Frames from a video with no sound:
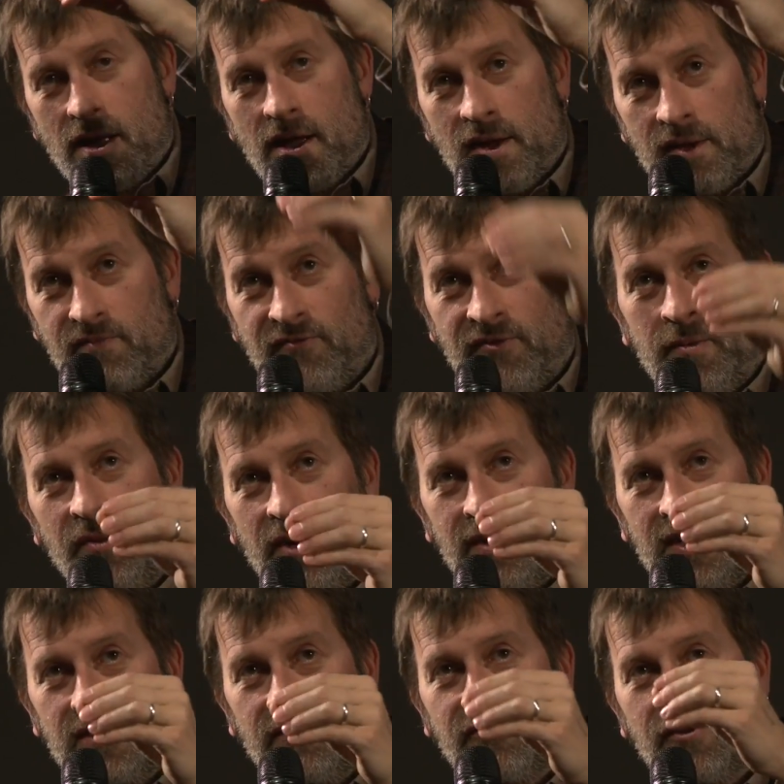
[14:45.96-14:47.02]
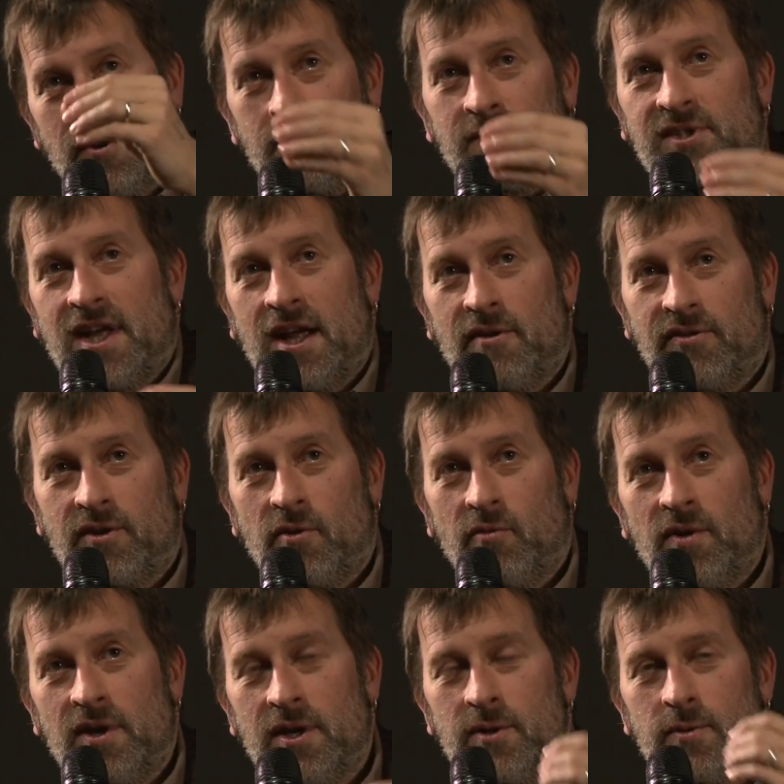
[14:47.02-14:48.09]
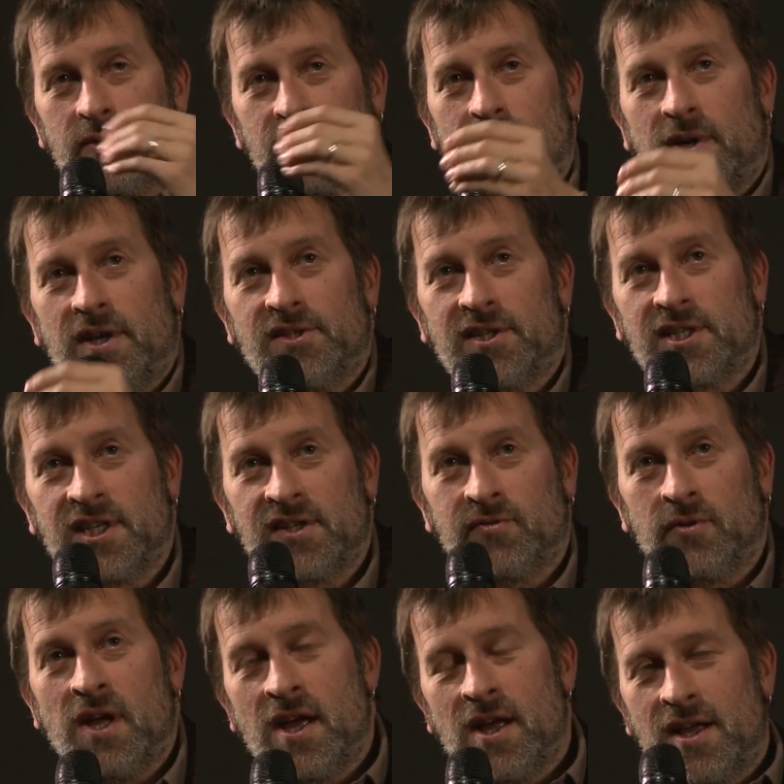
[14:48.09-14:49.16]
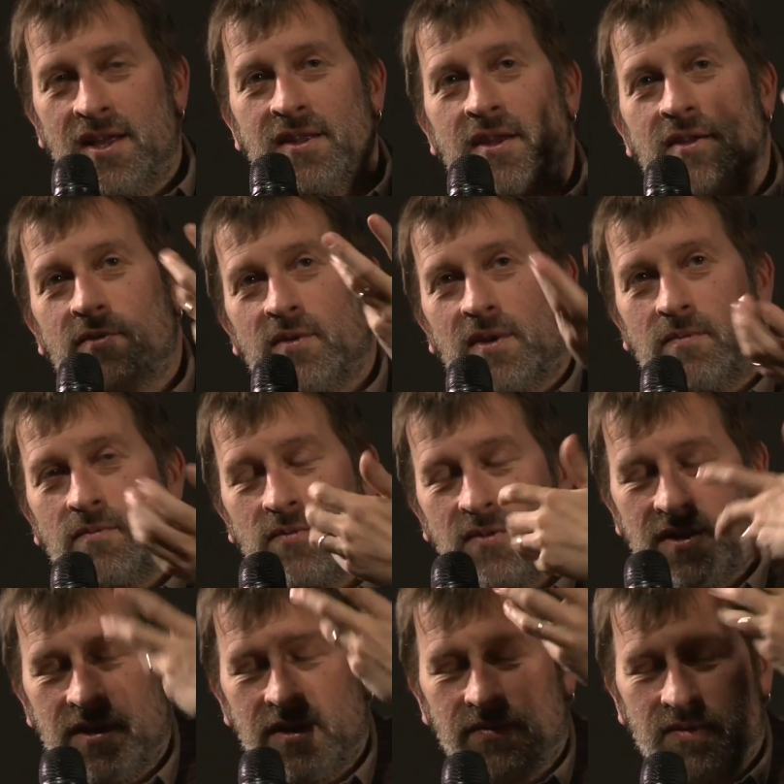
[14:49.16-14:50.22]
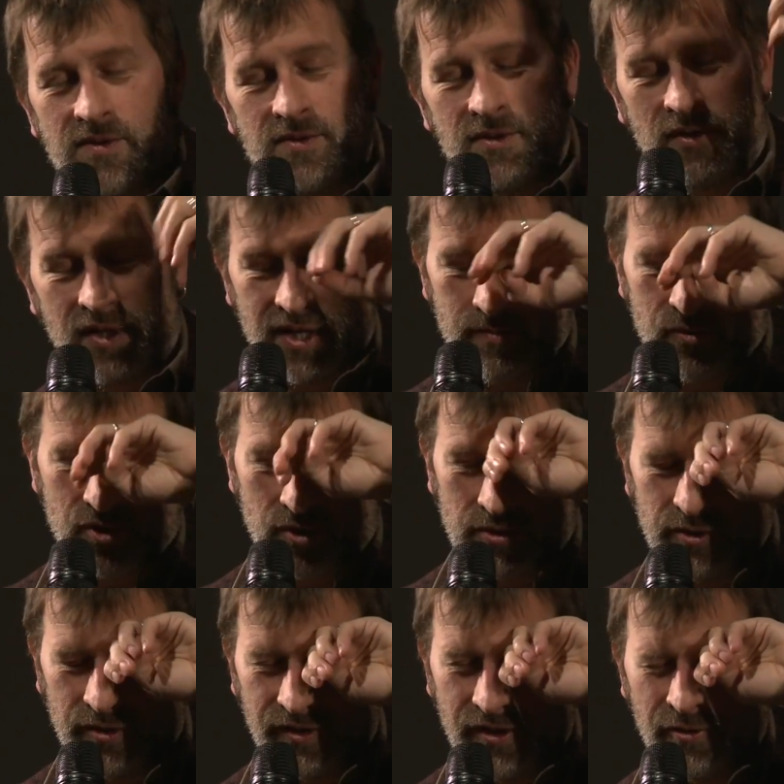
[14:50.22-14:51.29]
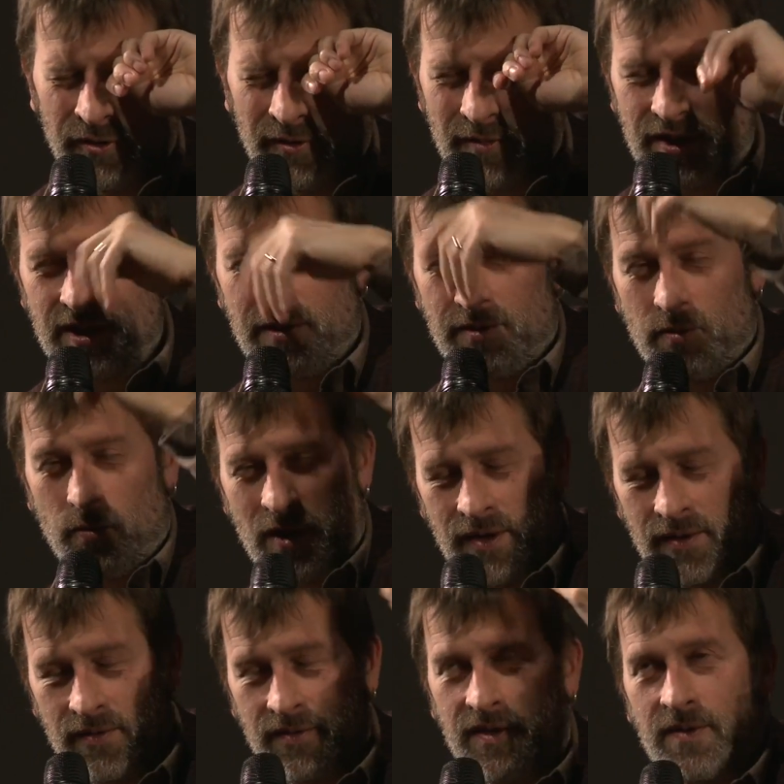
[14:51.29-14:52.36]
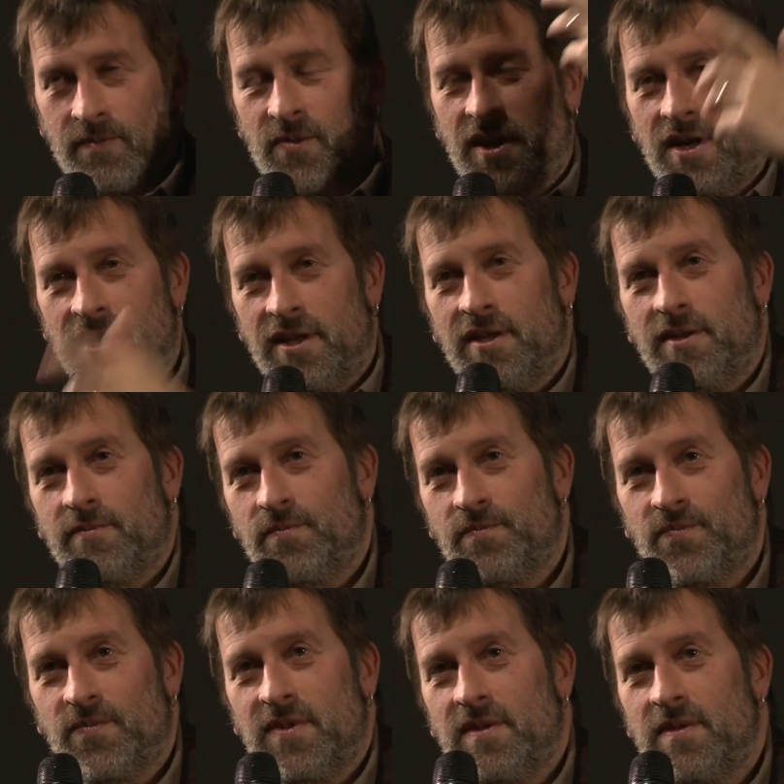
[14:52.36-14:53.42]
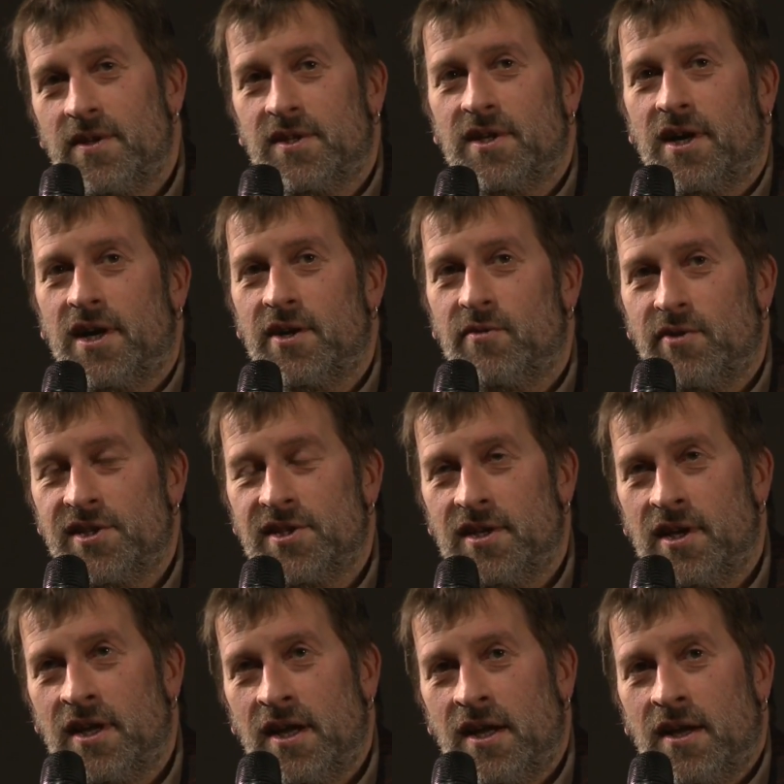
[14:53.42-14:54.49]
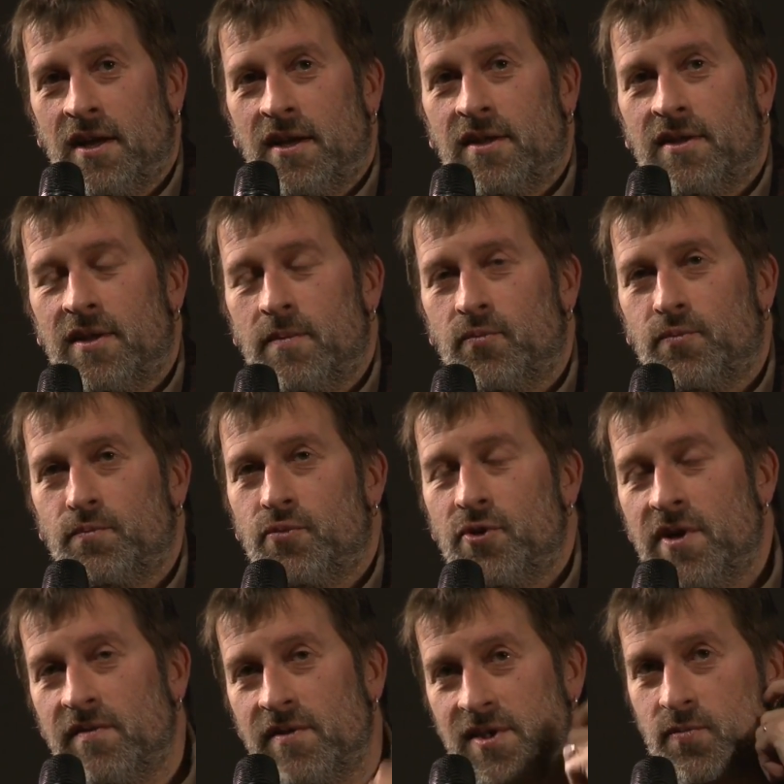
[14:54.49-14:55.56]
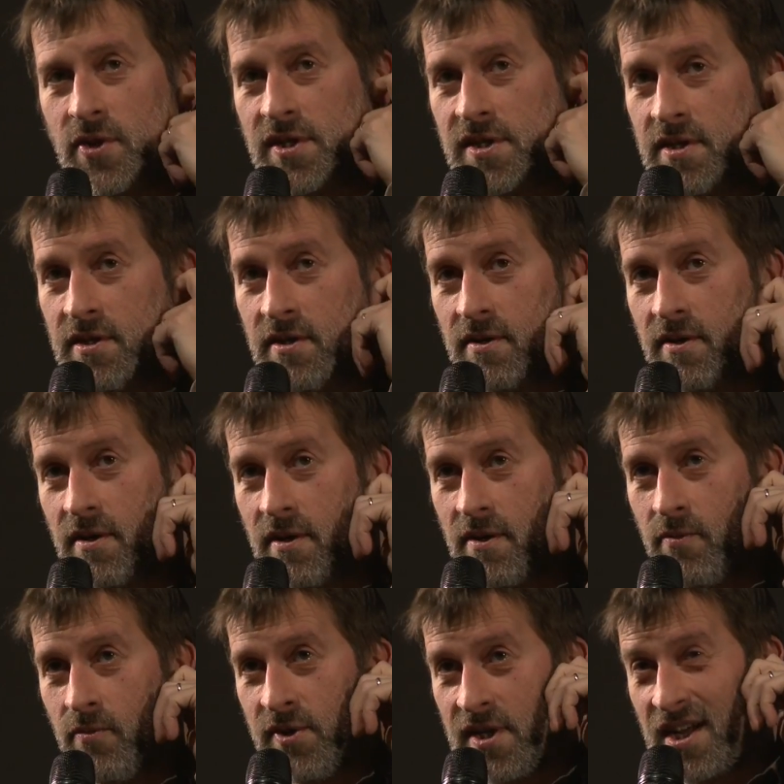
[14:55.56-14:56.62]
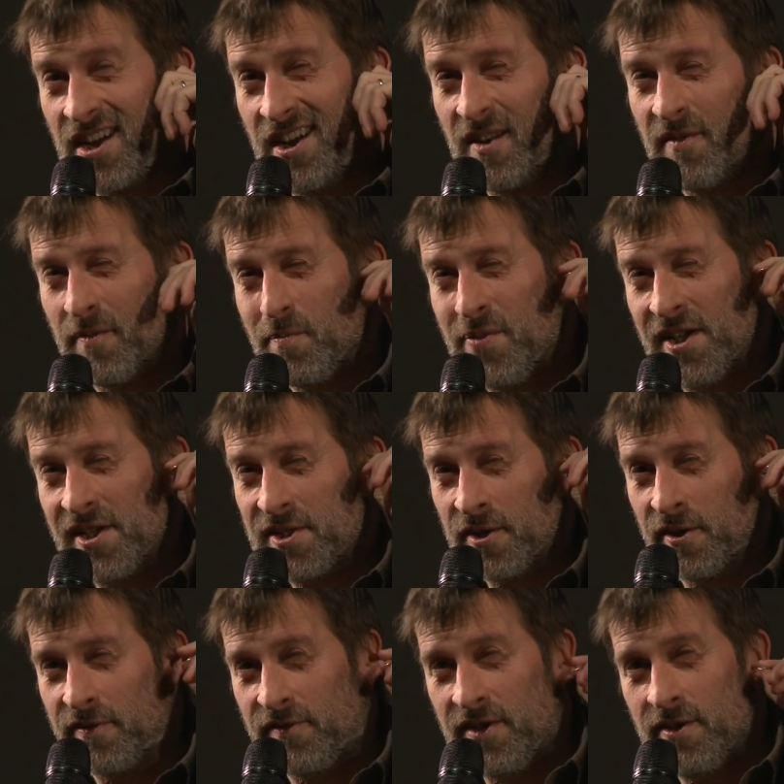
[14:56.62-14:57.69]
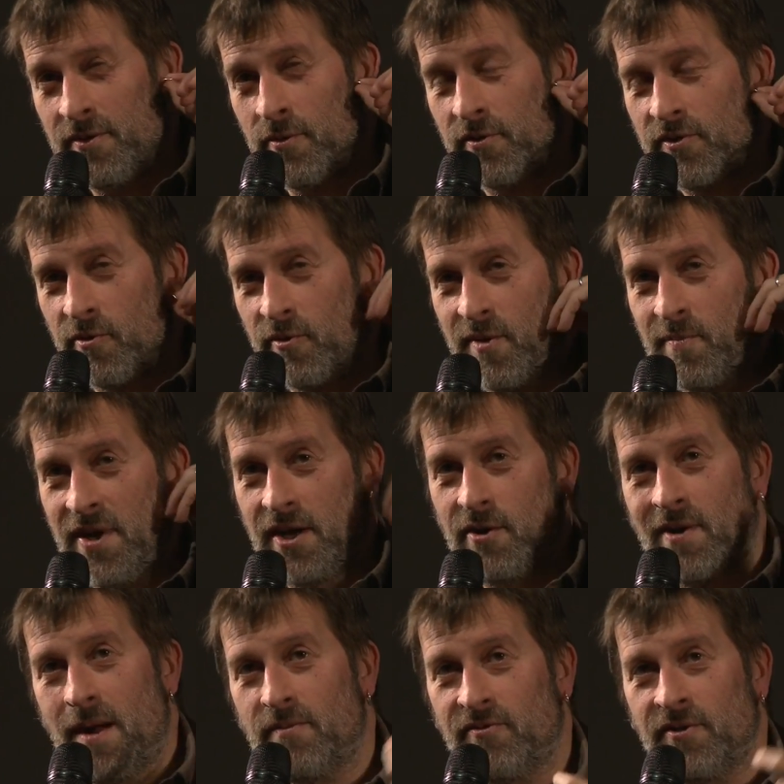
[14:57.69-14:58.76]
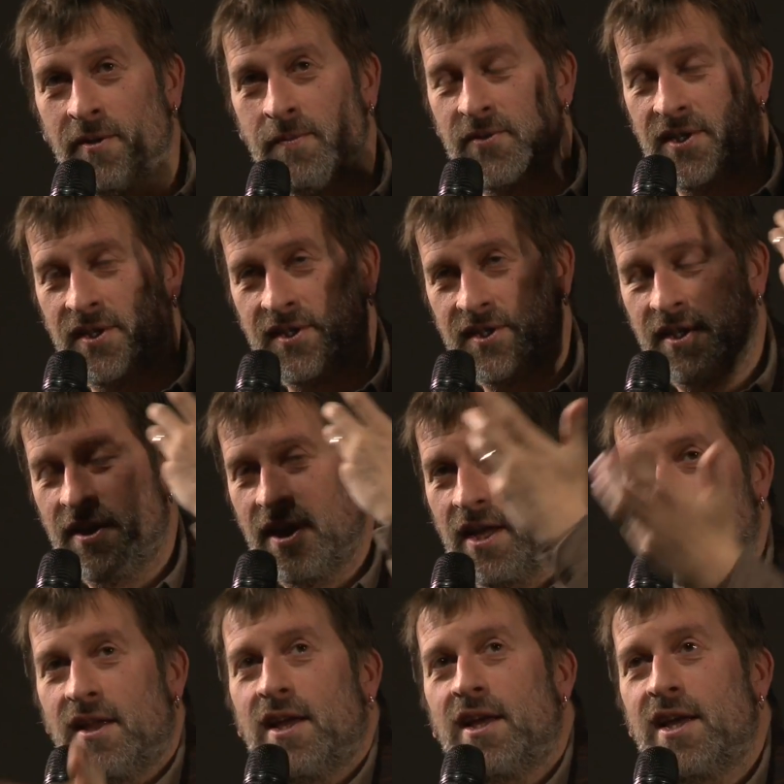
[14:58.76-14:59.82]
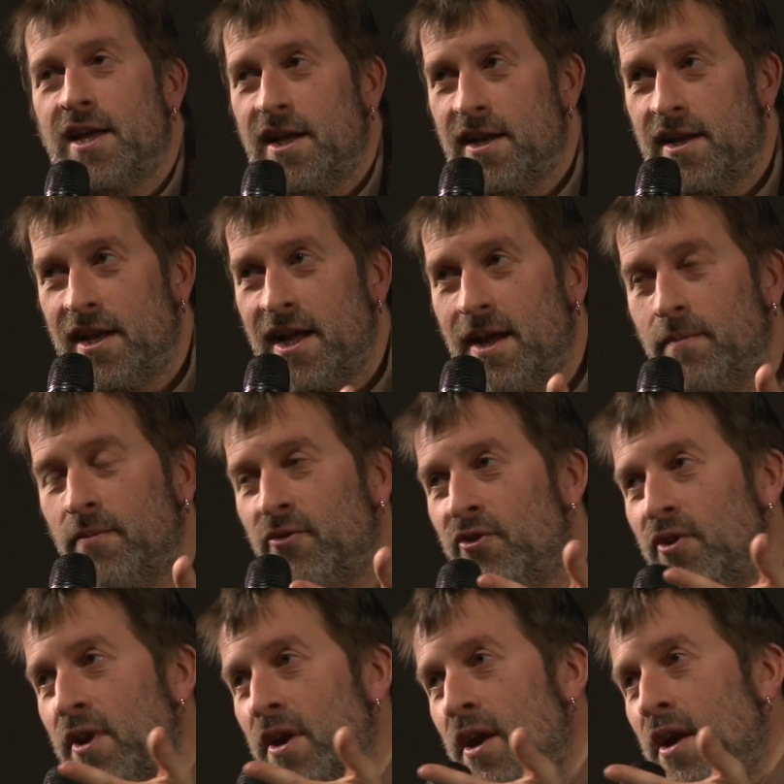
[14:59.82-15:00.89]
a film director from South Korea who was quite successful. Not Kim Jong-un, but the guy that died recently, the previous president. was kind of pissed off that North Korea made crap films, and so they kidnapped